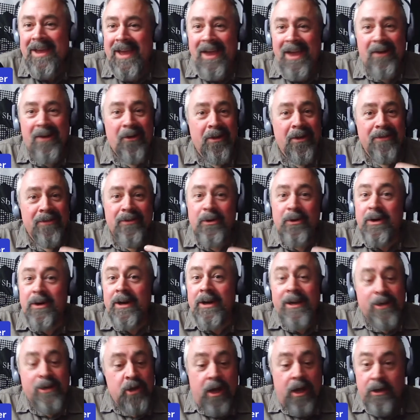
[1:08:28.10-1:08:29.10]
or
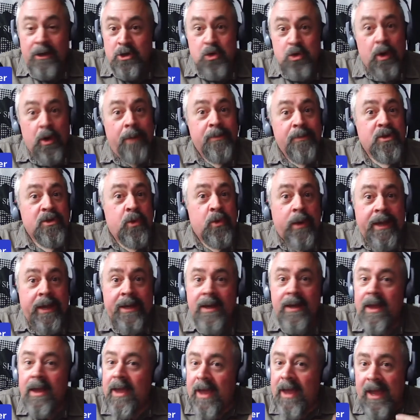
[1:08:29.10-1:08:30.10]
a Trump
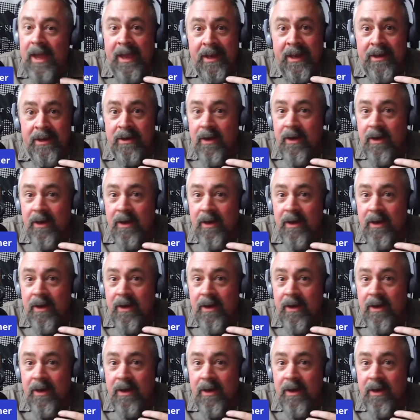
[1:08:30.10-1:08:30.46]
tweet, and